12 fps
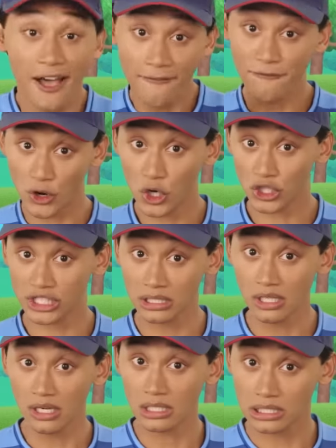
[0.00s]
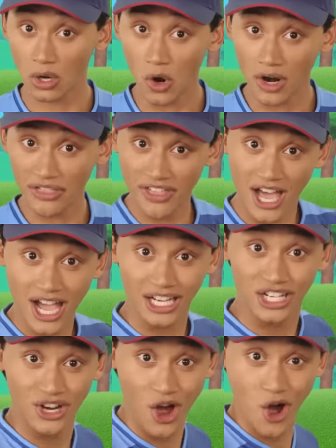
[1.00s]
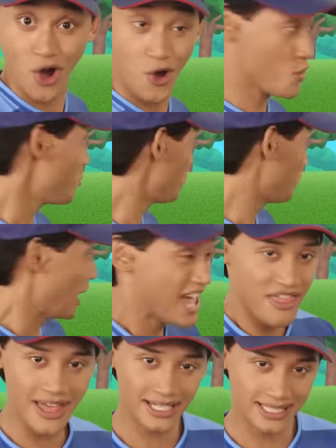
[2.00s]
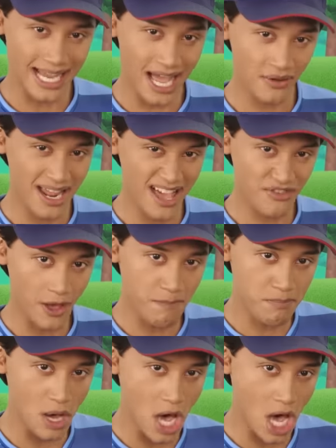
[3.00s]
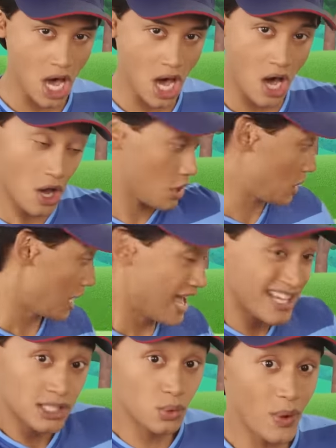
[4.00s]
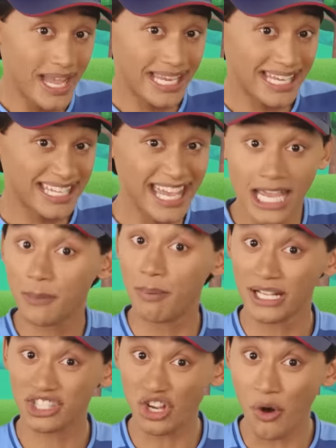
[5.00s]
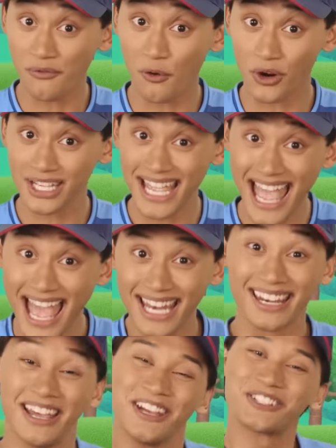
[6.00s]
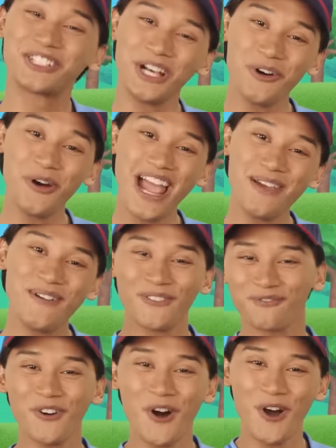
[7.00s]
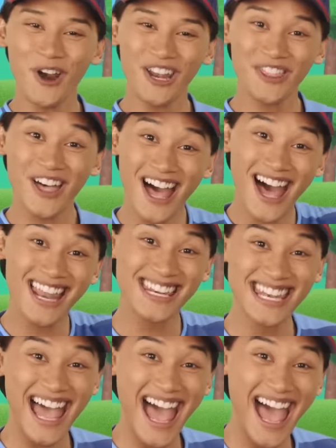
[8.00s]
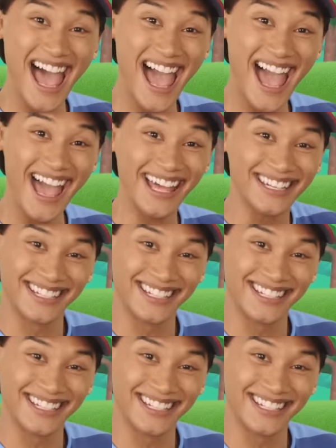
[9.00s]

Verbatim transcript: First look towards the goal, then down at the ball. Swing and kick, but don't forget to aim it for the net.